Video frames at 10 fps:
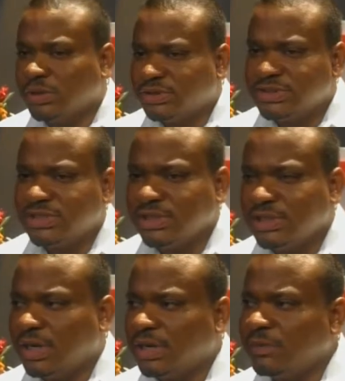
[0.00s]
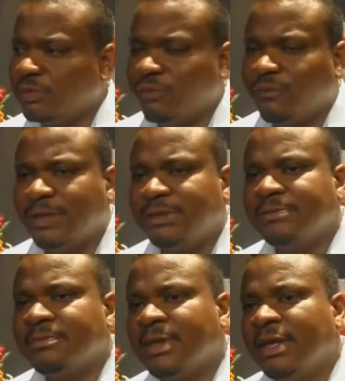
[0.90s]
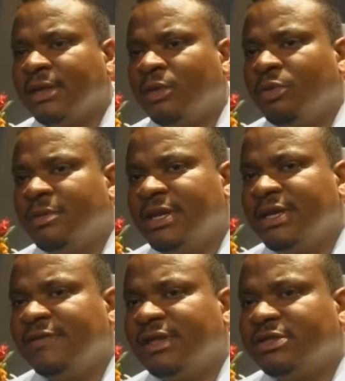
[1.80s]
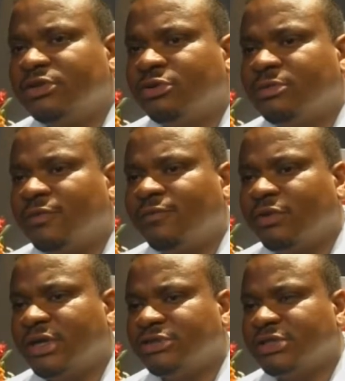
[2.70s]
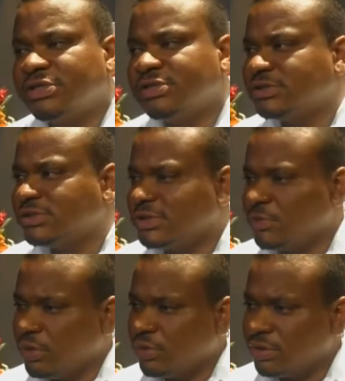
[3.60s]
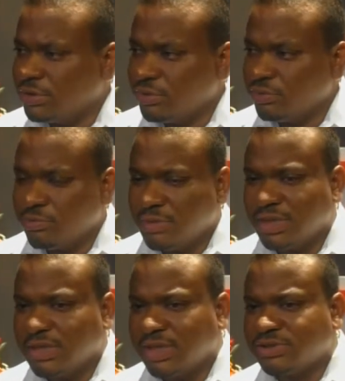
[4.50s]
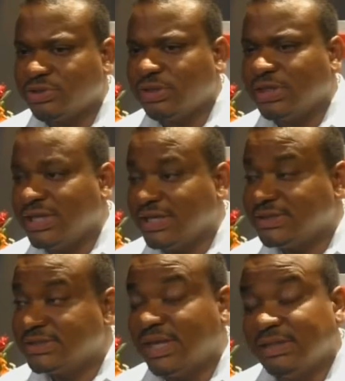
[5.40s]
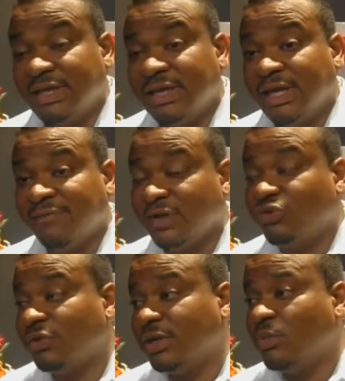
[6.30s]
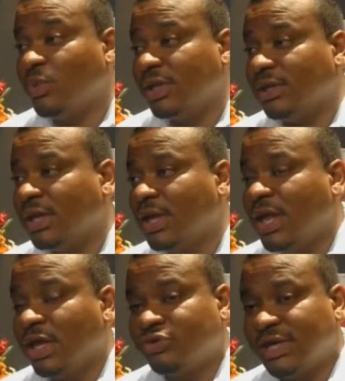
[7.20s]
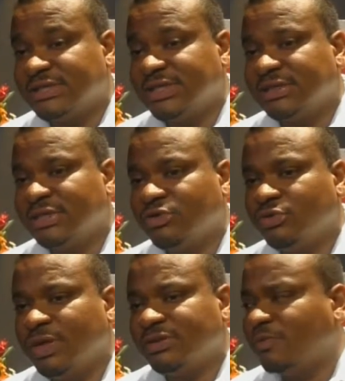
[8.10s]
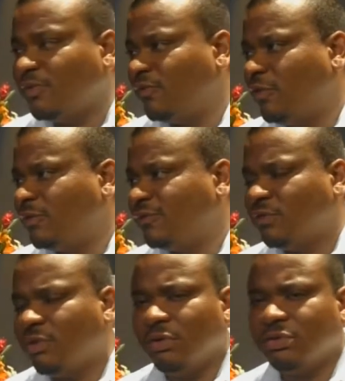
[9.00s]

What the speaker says: want to see improvement. We believe that in terms of our education system, we continue to make certain gains that eventually will translate into better performance for